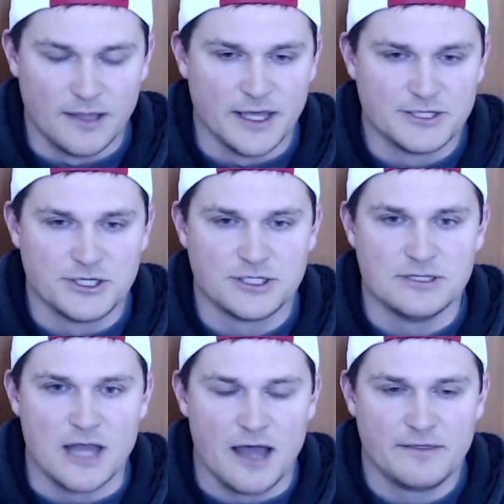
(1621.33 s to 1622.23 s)
that's
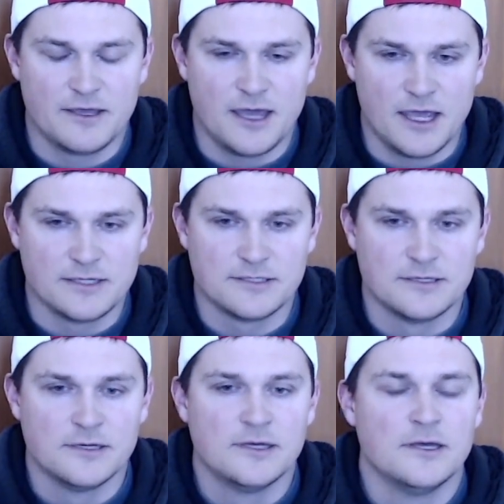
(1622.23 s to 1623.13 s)
just not the case
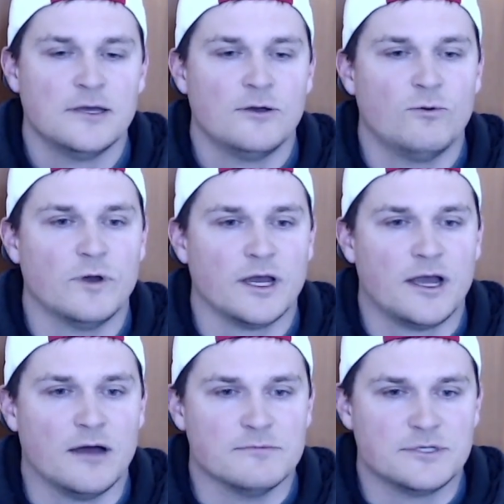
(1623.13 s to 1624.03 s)
when it
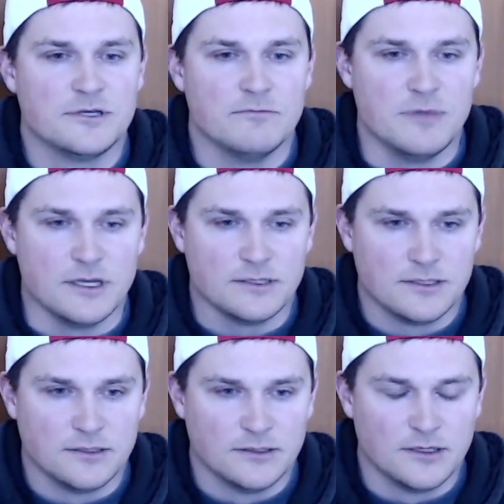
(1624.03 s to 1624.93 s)
comes to
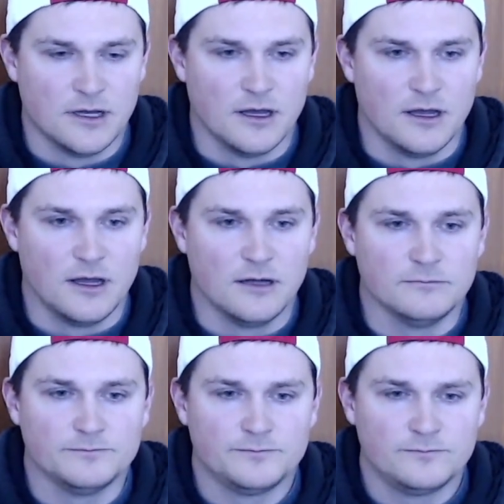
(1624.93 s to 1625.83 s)
meat.
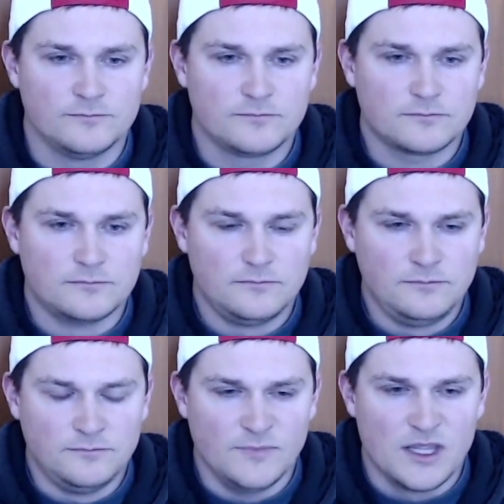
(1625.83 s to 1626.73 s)
And
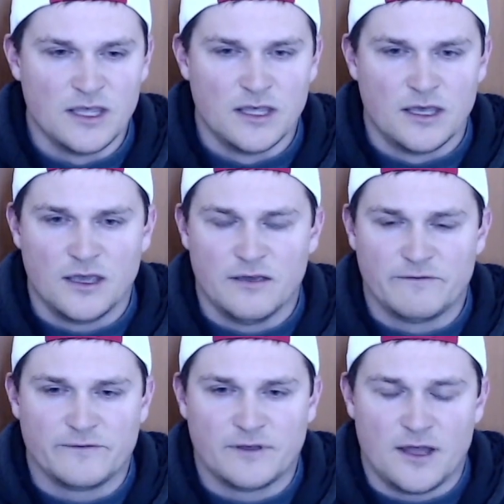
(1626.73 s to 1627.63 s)

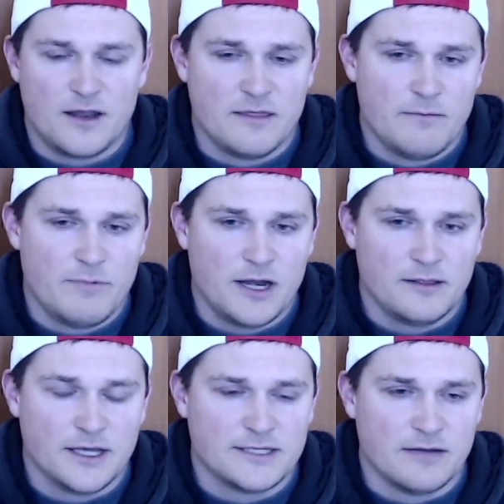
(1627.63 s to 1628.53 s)
they bite
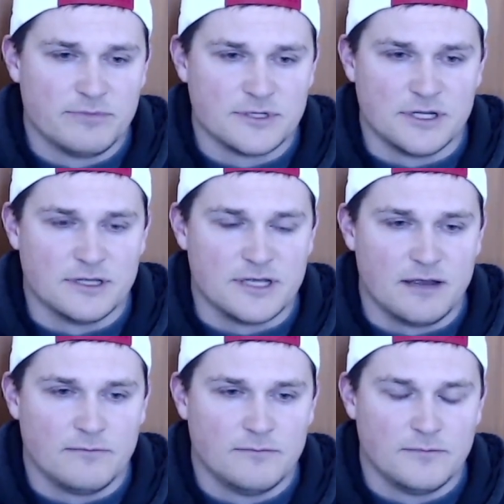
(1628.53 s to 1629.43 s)
it like 10% of the
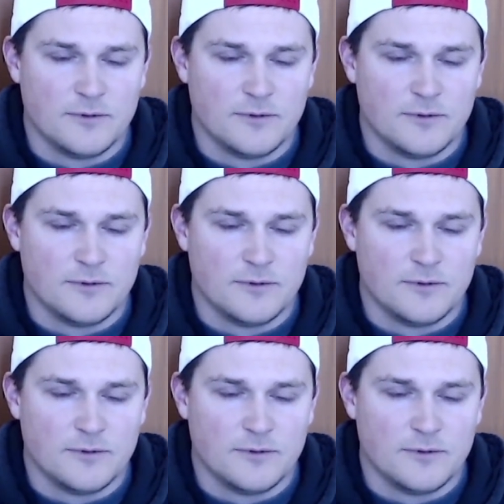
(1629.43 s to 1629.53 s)
time